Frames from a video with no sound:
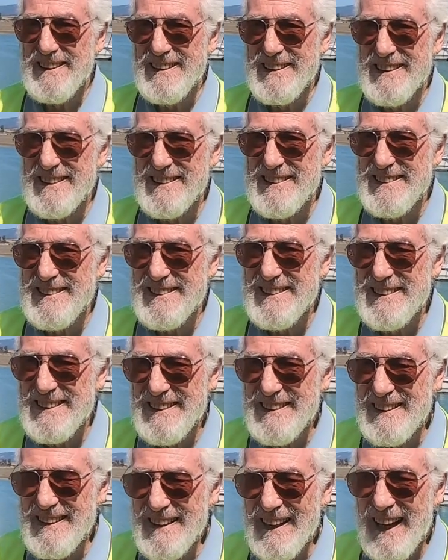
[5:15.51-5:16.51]

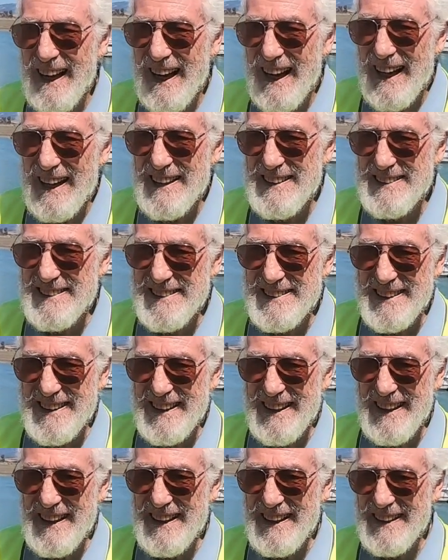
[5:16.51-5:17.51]
and
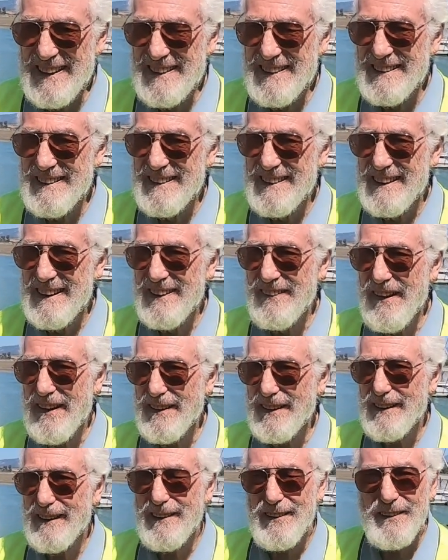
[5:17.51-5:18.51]

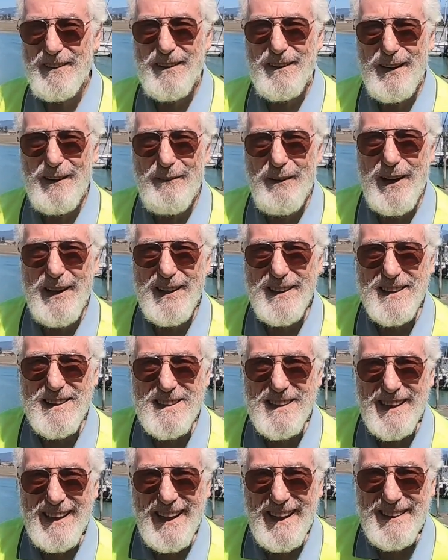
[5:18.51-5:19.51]
then we heard it
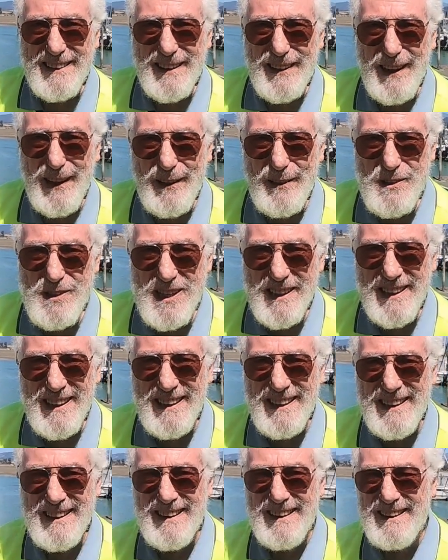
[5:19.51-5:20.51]
again, closer,
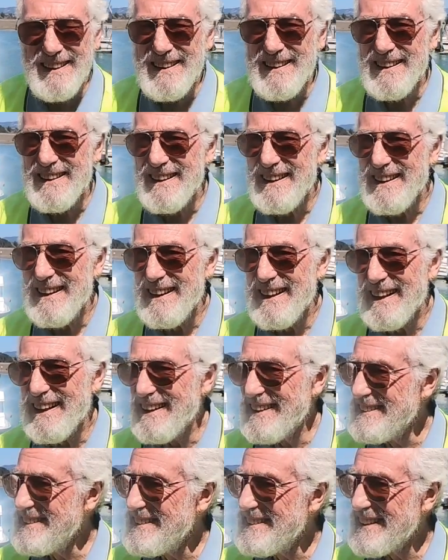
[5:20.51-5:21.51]

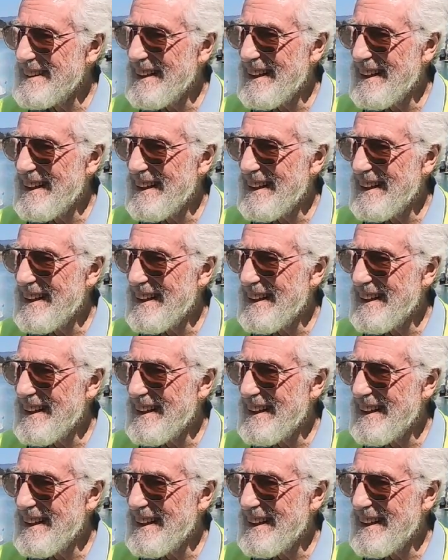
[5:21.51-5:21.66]
and